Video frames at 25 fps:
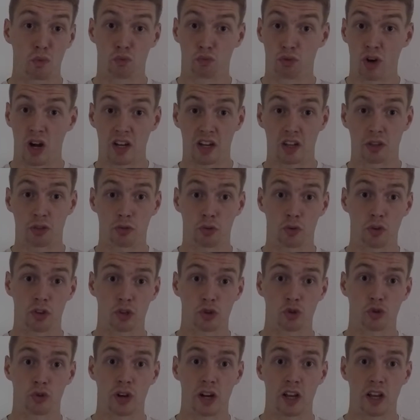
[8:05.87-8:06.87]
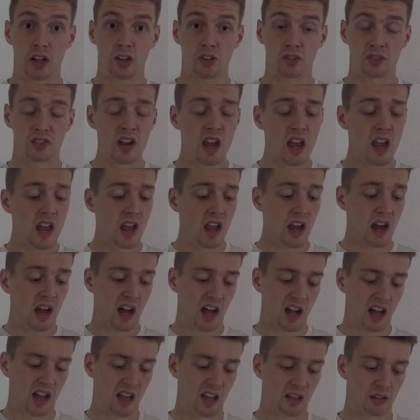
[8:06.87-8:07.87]
running through the trails
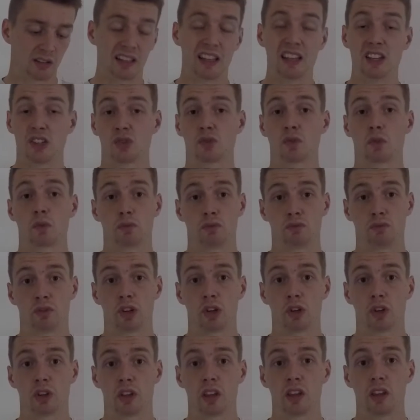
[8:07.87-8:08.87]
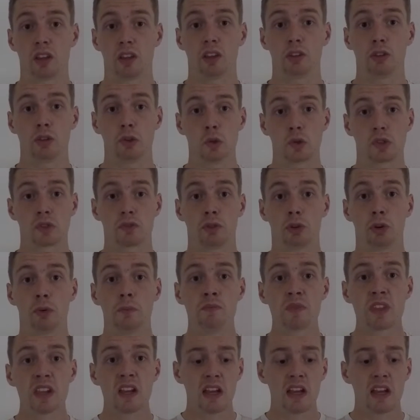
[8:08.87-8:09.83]
is really useful.